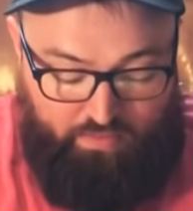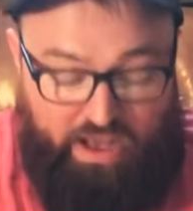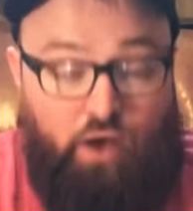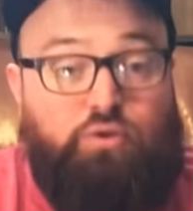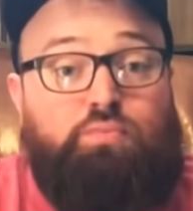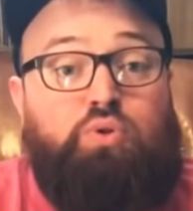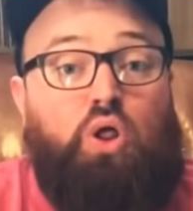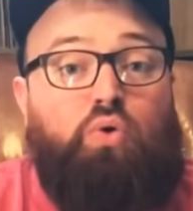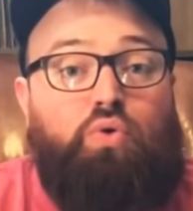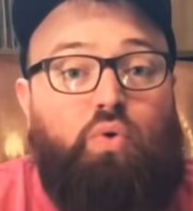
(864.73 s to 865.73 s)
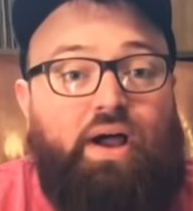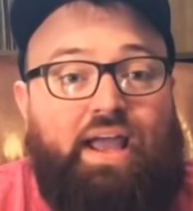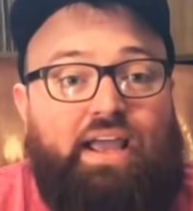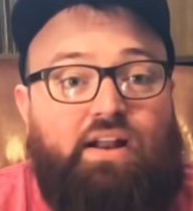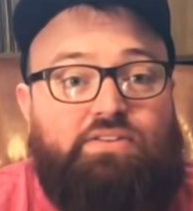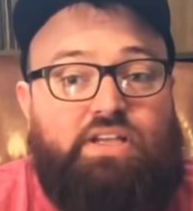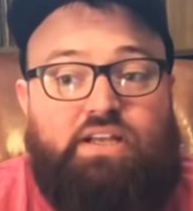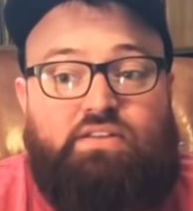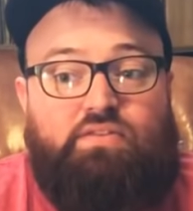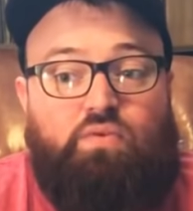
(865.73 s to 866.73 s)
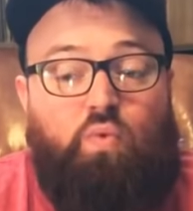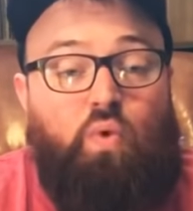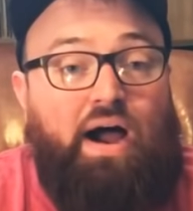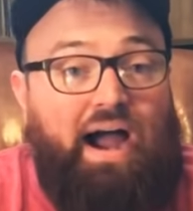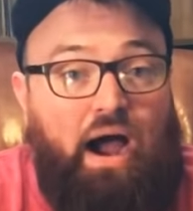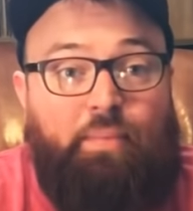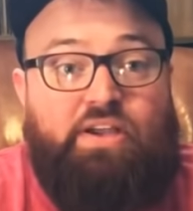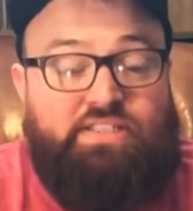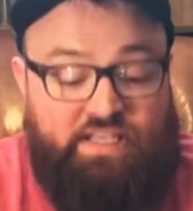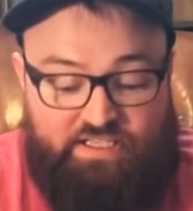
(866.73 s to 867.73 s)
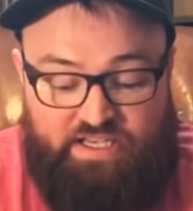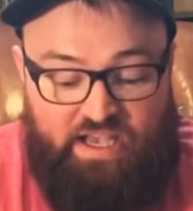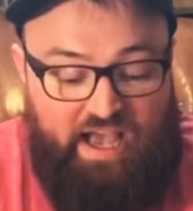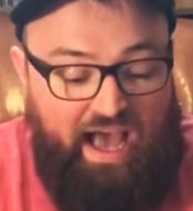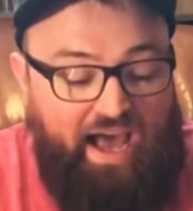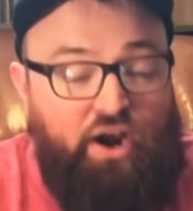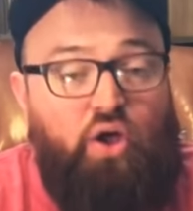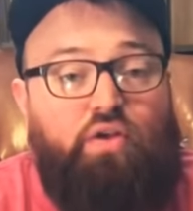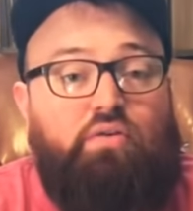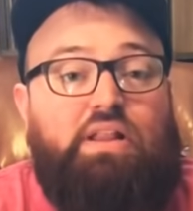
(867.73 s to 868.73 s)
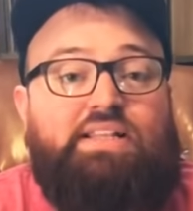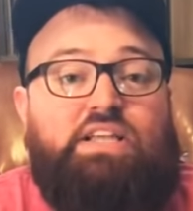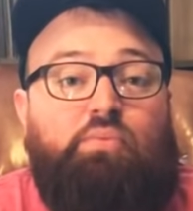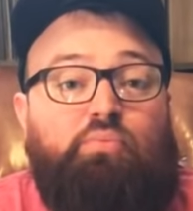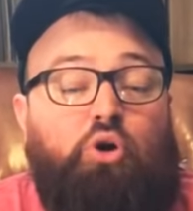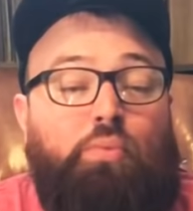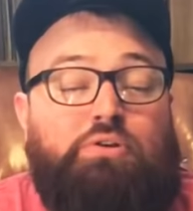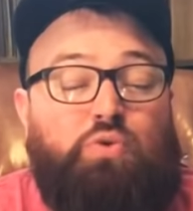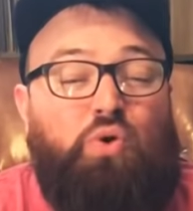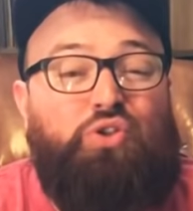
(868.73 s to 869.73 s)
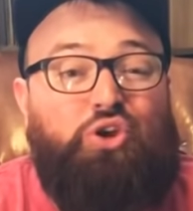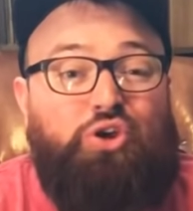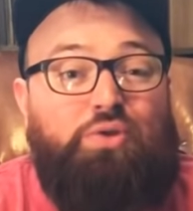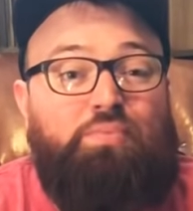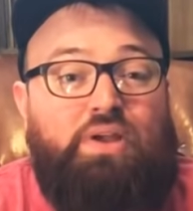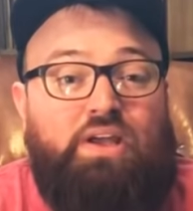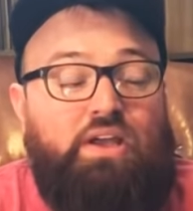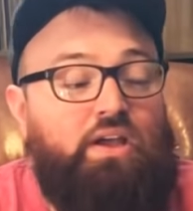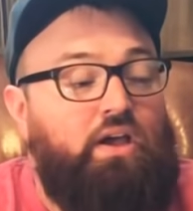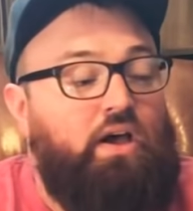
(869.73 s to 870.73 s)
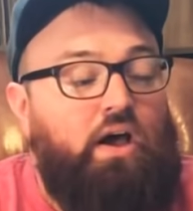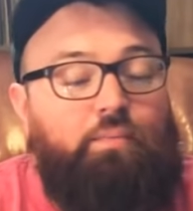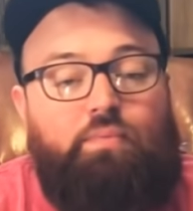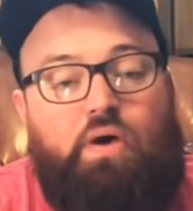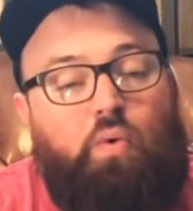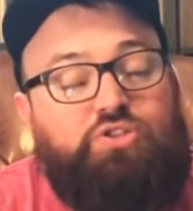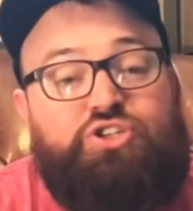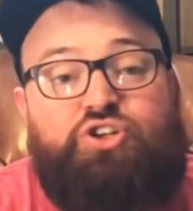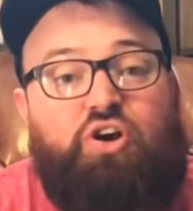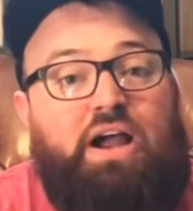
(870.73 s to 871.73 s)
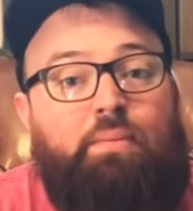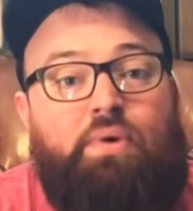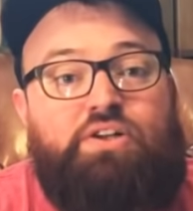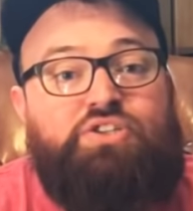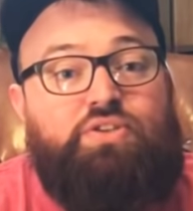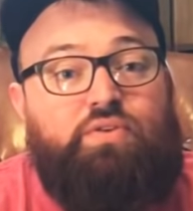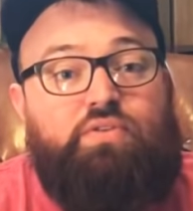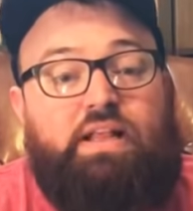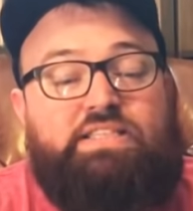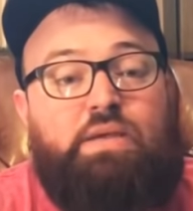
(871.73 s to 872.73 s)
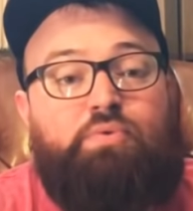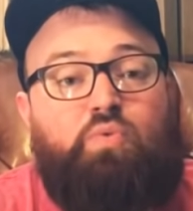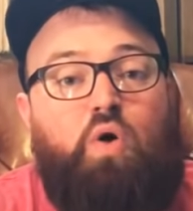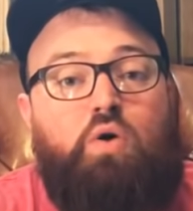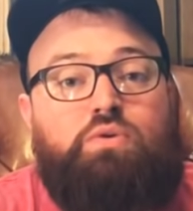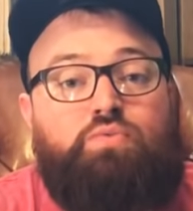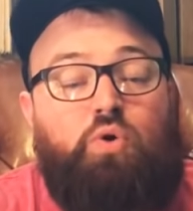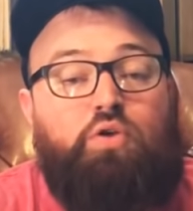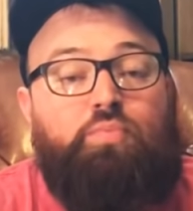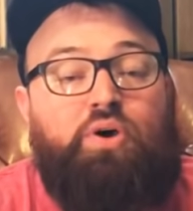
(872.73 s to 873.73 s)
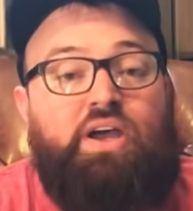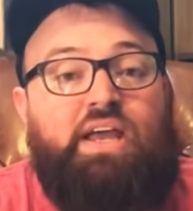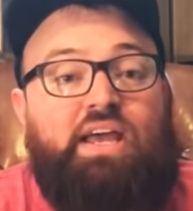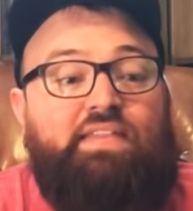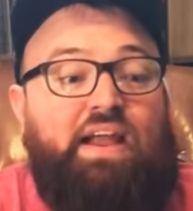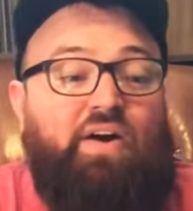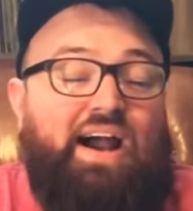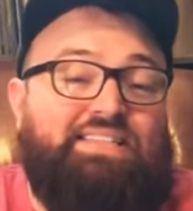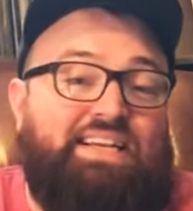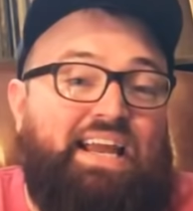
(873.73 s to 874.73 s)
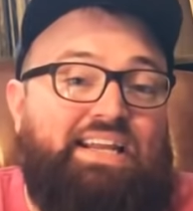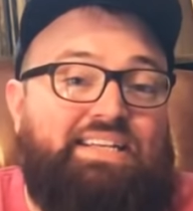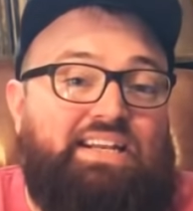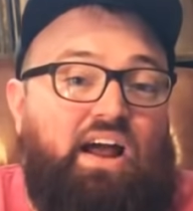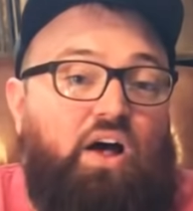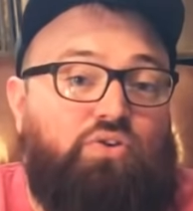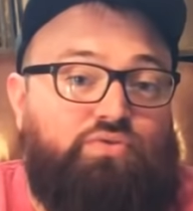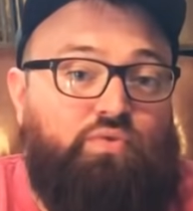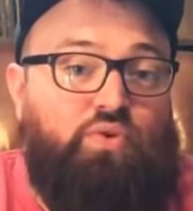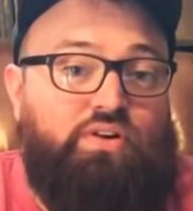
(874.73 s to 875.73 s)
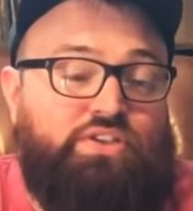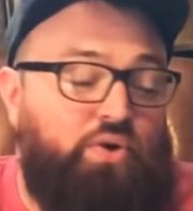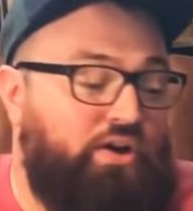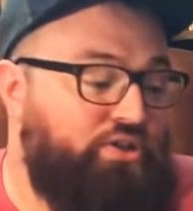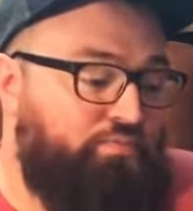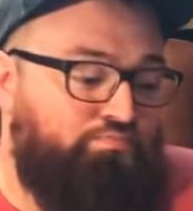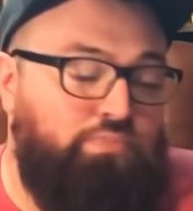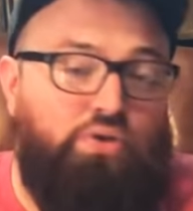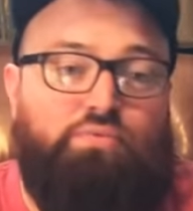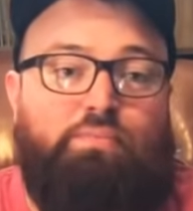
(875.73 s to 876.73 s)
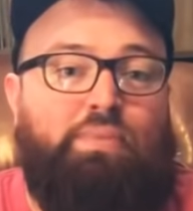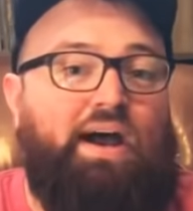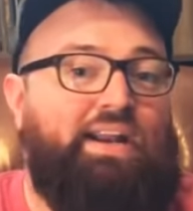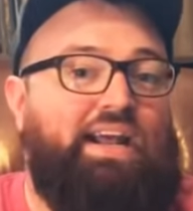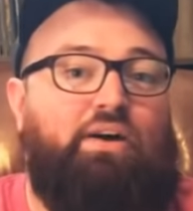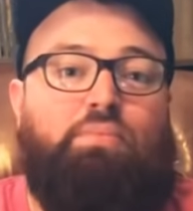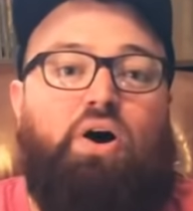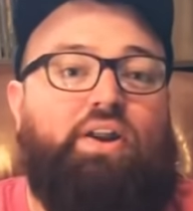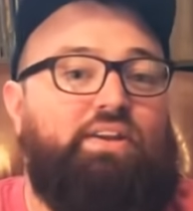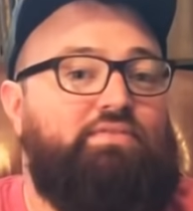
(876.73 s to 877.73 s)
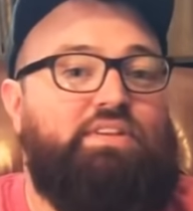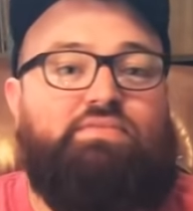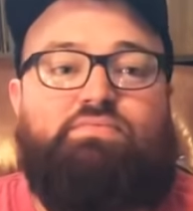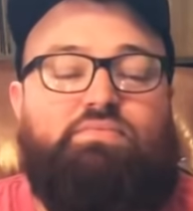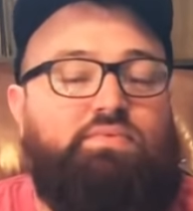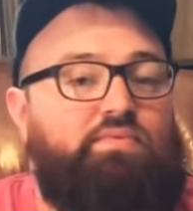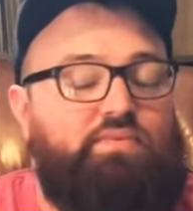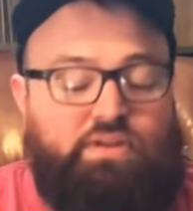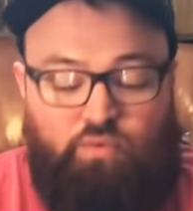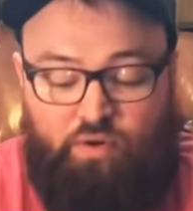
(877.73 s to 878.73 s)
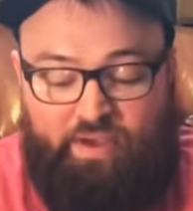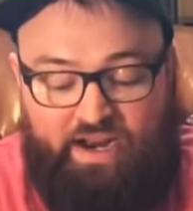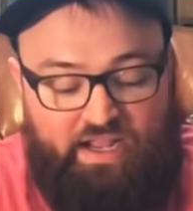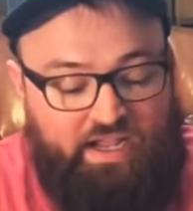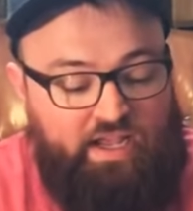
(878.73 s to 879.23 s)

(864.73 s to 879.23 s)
but I was blown away, and I was like, wow. Because I know that Led Zeppelin promos are worth a good bit. I wasn't sure how much the Led Zeppelin 1 was worth, but they were asking $18 for it. So I just, boom, buy it now, bought it. Didn't worry about it.